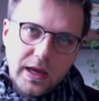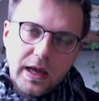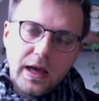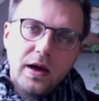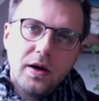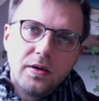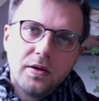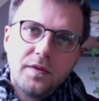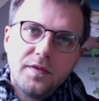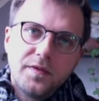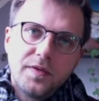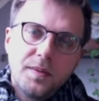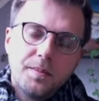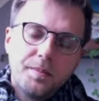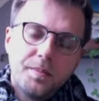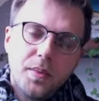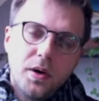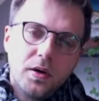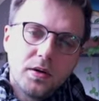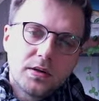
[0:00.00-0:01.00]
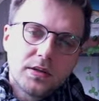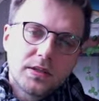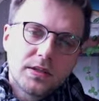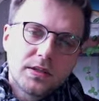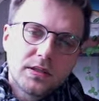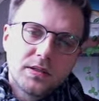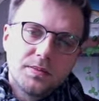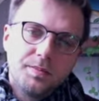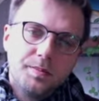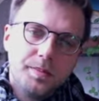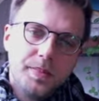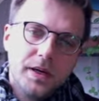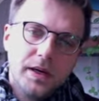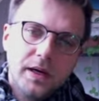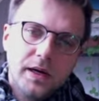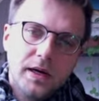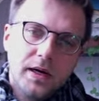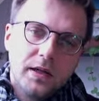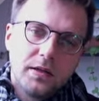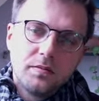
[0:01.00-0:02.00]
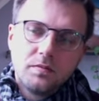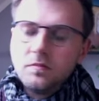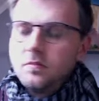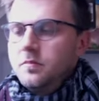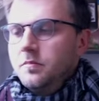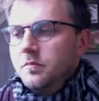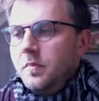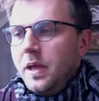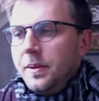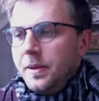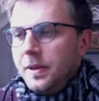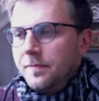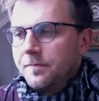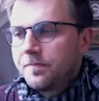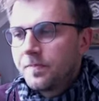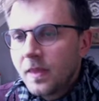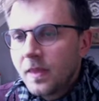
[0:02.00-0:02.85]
out of the box, but maybe.